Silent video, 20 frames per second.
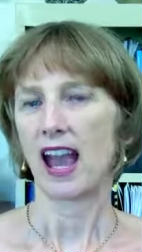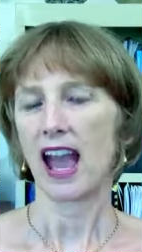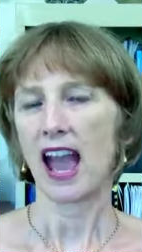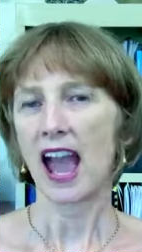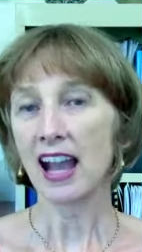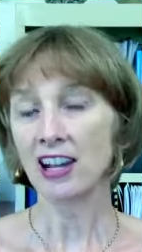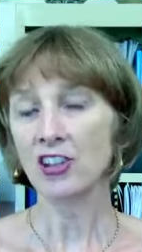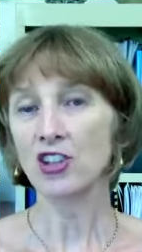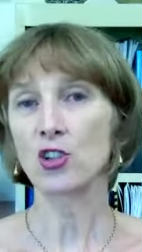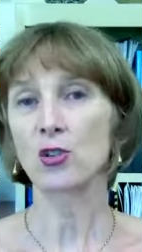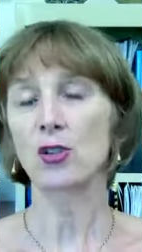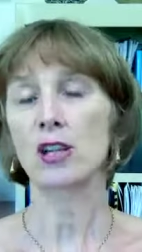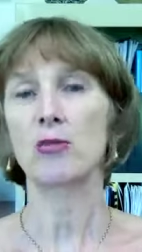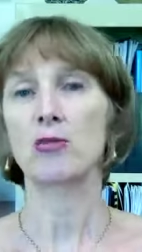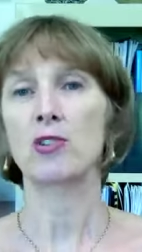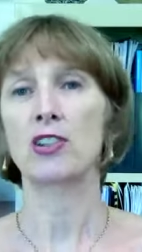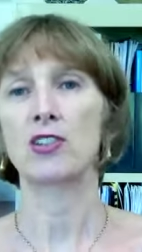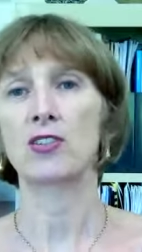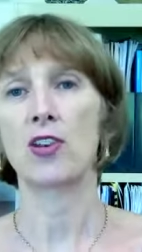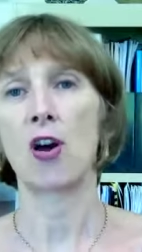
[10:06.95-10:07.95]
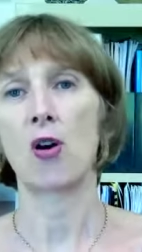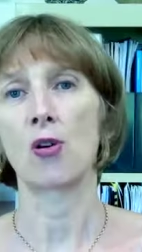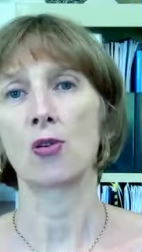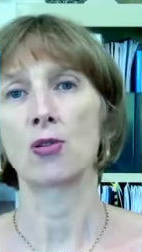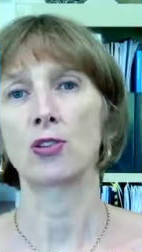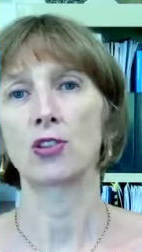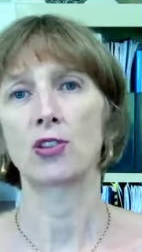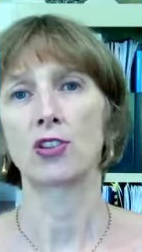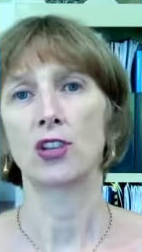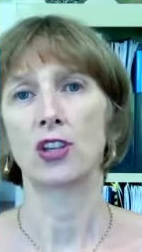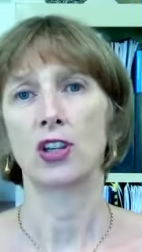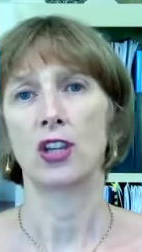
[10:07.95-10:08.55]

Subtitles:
actually result